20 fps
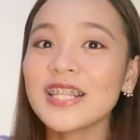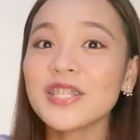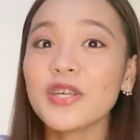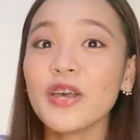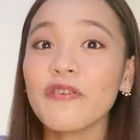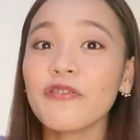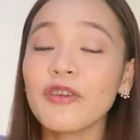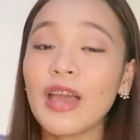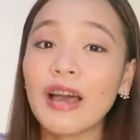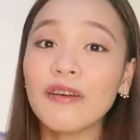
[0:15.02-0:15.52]
So
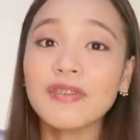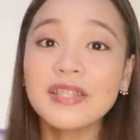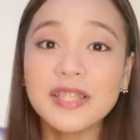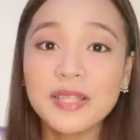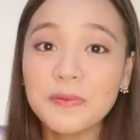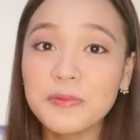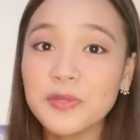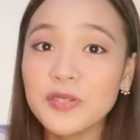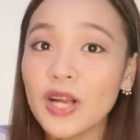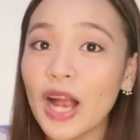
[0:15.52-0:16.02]
if you haven't
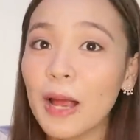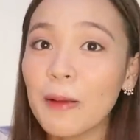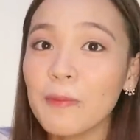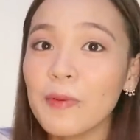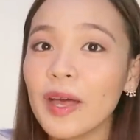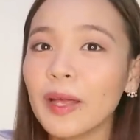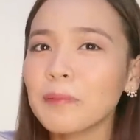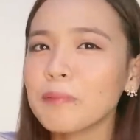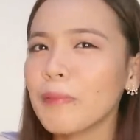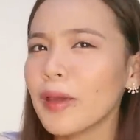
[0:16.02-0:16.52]

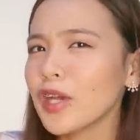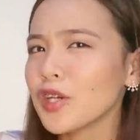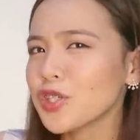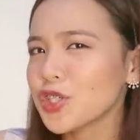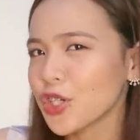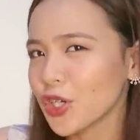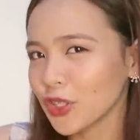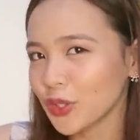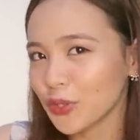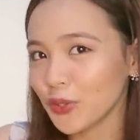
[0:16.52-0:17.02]
subscribed yet, make
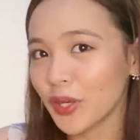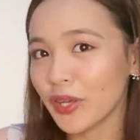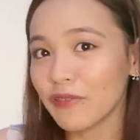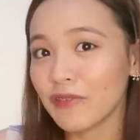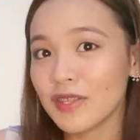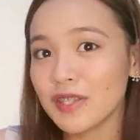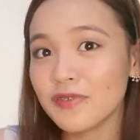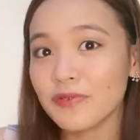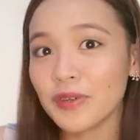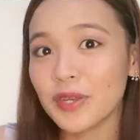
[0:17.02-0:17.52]
sure to
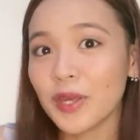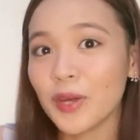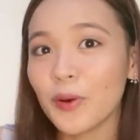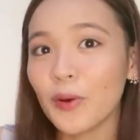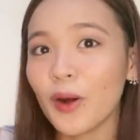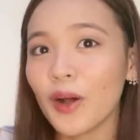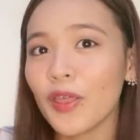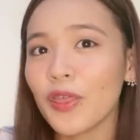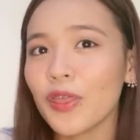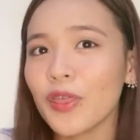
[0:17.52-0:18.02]
give this
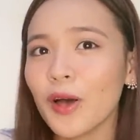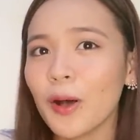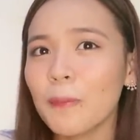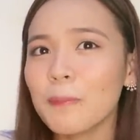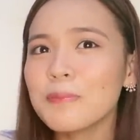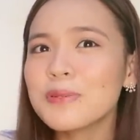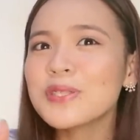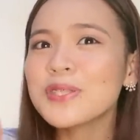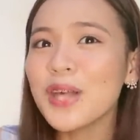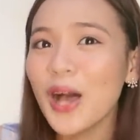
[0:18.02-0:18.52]
video a
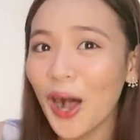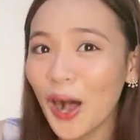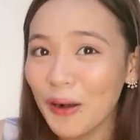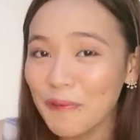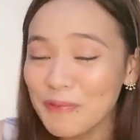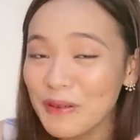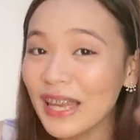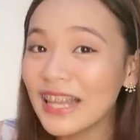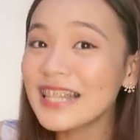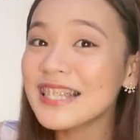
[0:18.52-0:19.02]
thumbs
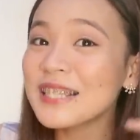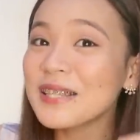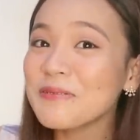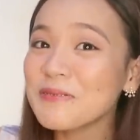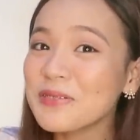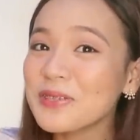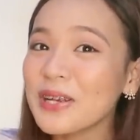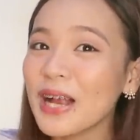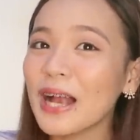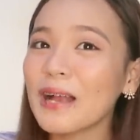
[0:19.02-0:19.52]
up and
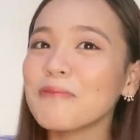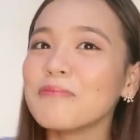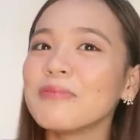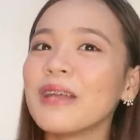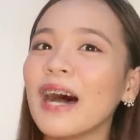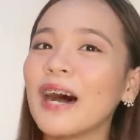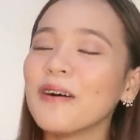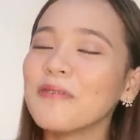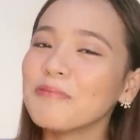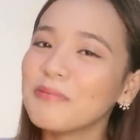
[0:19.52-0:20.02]
subscribe
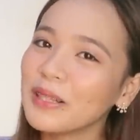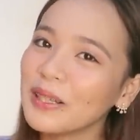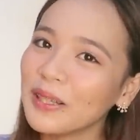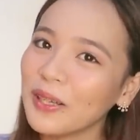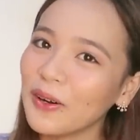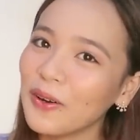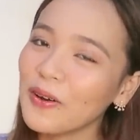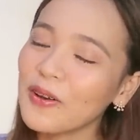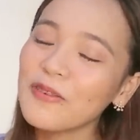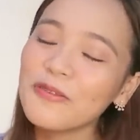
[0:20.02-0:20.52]
down
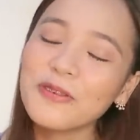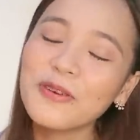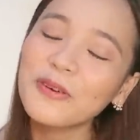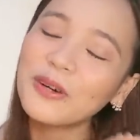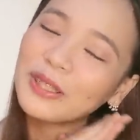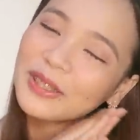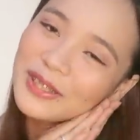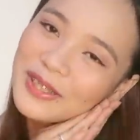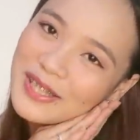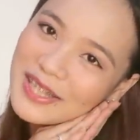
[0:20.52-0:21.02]
below if you
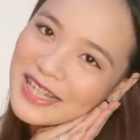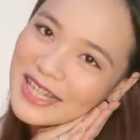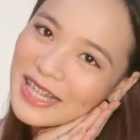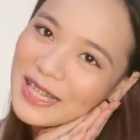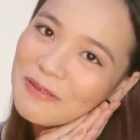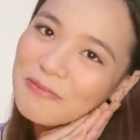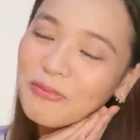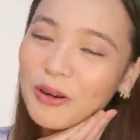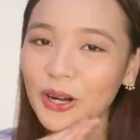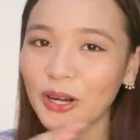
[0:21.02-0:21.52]
want to
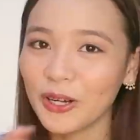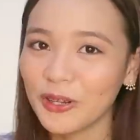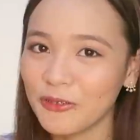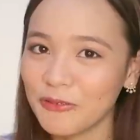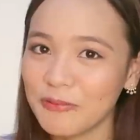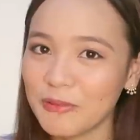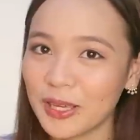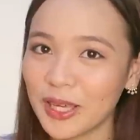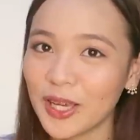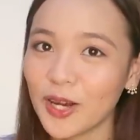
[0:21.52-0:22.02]
see more
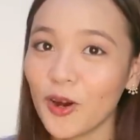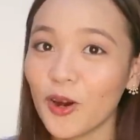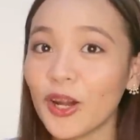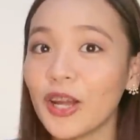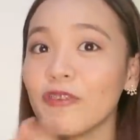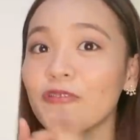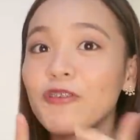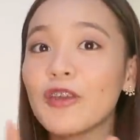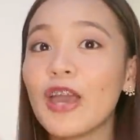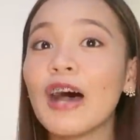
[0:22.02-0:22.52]
of me. Or
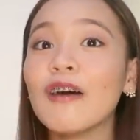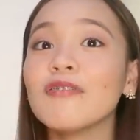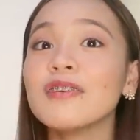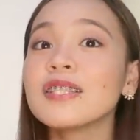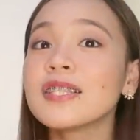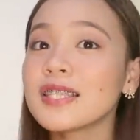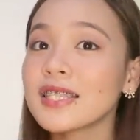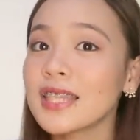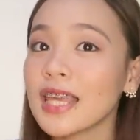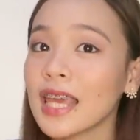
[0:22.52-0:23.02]
if you
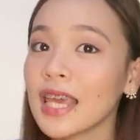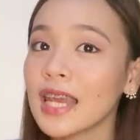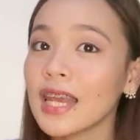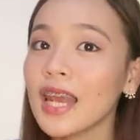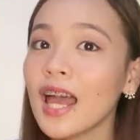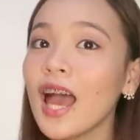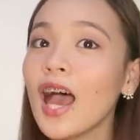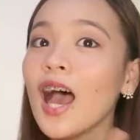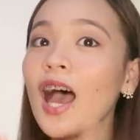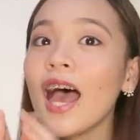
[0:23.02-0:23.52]
haven't
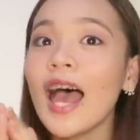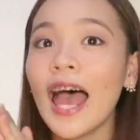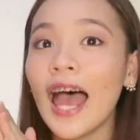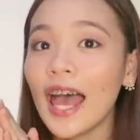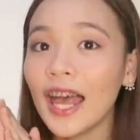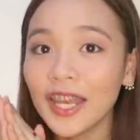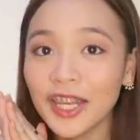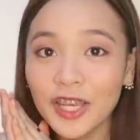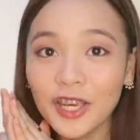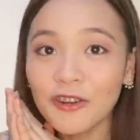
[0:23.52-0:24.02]
seen
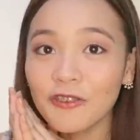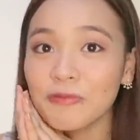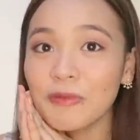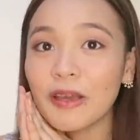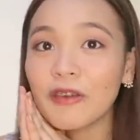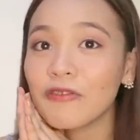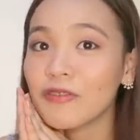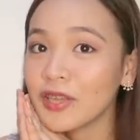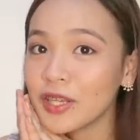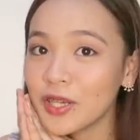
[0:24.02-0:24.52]
any of
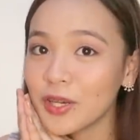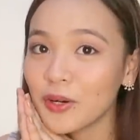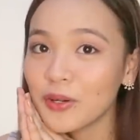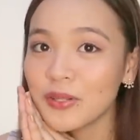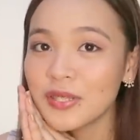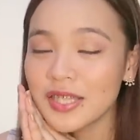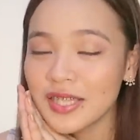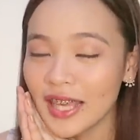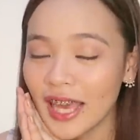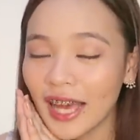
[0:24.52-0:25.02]
my
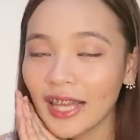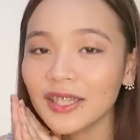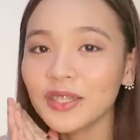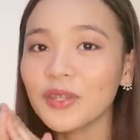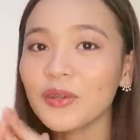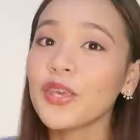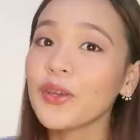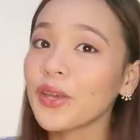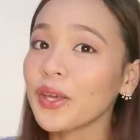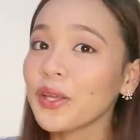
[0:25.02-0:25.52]
videos yet,
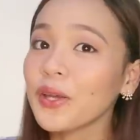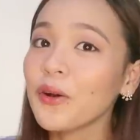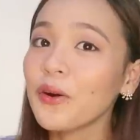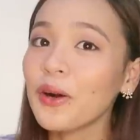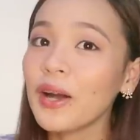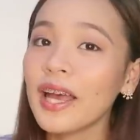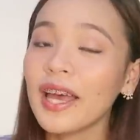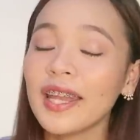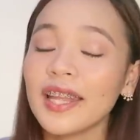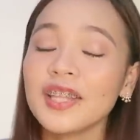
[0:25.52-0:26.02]
you can
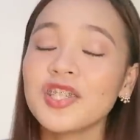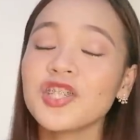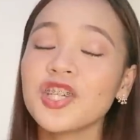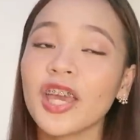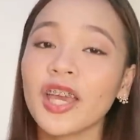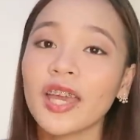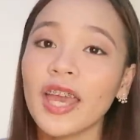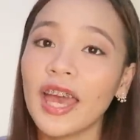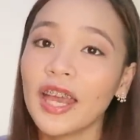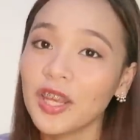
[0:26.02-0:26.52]
go ahead and
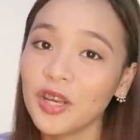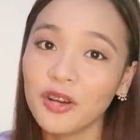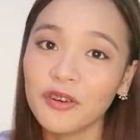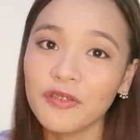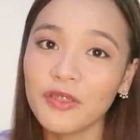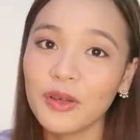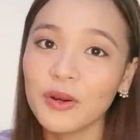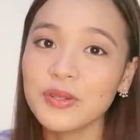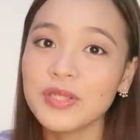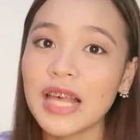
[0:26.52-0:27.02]
check any
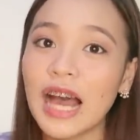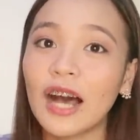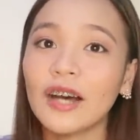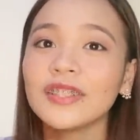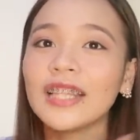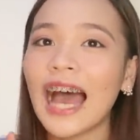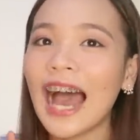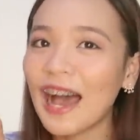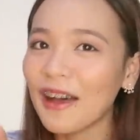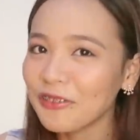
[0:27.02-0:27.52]
of those
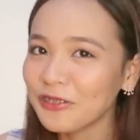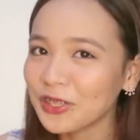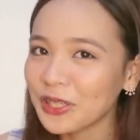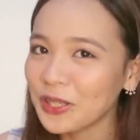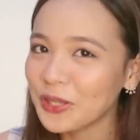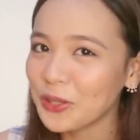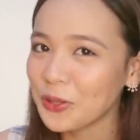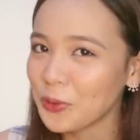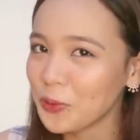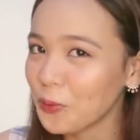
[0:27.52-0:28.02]
out after
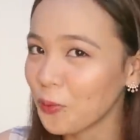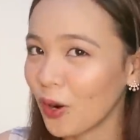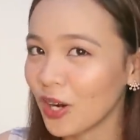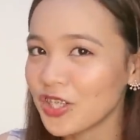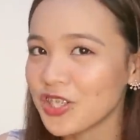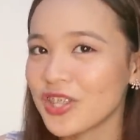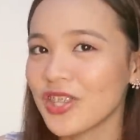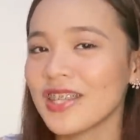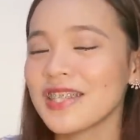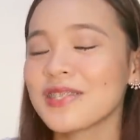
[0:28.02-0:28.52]
you
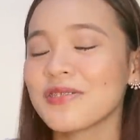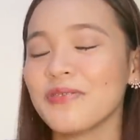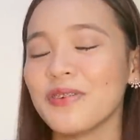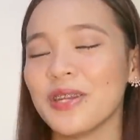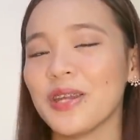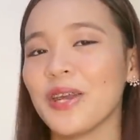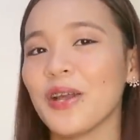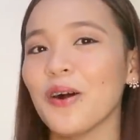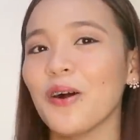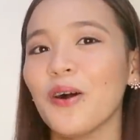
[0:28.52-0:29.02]
watch this
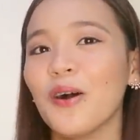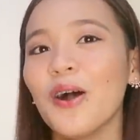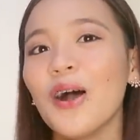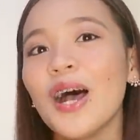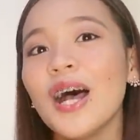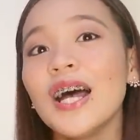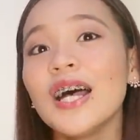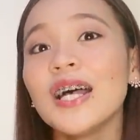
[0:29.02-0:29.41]
video.